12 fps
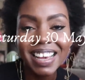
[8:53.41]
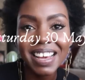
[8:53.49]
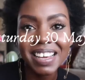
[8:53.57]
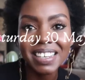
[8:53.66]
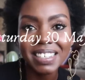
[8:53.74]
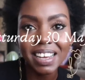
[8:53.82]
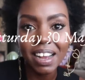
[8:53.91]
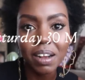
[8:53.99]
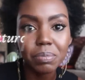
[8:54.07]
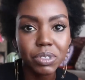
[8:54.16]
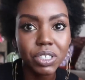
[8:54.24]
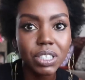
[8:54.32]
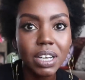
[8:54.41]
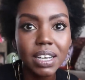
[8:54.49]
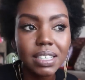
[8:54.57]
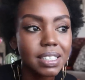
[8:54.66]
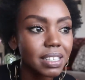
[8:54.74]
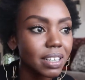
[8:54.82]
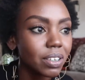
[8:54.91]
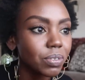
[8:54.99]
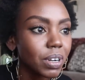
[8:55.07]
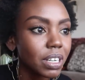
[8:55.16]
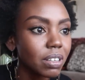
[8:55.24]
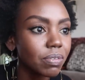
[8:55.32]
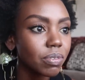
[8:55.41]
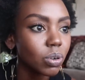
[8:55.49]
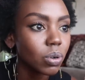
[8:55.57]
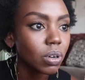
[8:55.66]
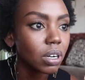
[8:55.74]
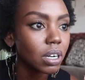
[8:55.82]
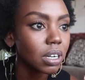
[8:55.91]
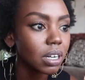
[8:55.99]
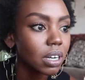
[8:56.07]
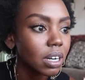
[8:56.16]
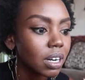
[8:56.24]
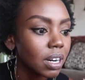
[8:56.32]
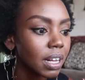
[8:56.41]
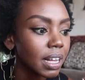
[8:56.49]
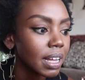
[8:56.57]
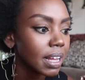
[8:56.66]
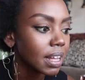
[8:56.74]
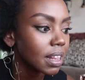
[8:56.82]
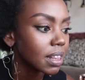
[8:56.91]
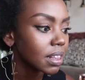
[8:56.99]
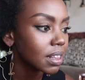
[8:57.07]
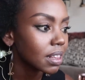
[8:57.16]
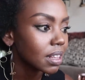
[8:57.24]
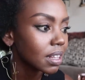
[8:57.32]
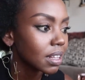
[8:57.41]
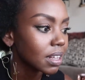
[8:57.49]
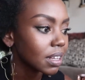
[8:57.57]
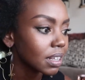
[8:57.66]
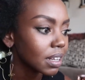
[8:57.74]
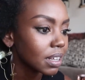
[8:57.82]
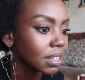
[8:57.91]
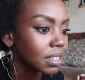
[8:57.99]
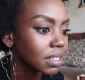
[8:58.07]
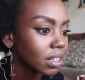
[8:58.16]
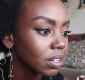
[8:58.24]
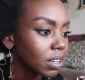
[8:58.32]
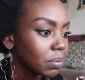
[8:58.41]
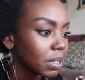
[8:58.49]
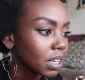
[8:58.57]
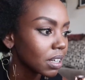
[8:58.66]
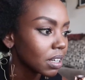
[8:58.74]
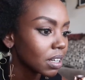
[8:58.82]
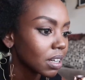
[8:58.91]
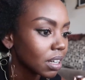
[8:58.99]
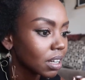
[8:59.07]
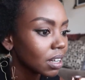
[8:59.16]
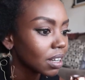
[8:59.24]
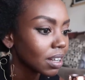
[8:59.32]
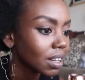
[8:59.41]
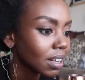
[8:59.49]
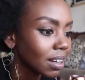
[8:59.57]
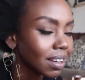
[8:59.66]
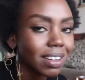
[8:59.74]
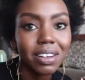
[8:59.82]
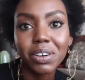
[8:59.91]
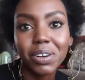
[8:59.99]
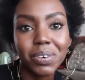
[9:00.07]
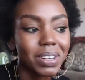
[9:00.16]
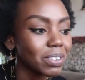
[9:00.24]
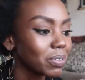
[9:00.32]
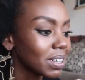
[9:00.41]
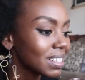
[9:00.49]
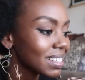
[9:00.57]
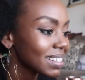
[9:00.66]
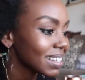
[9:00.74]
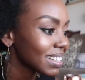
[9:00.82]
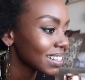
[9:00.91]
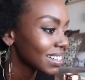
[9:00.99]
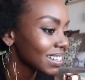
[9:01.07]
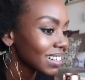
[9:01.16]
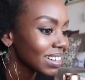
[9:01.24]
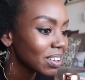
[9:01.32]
and I'm just getting ready for... Patricia? Yes, can you hear me? Wait one second.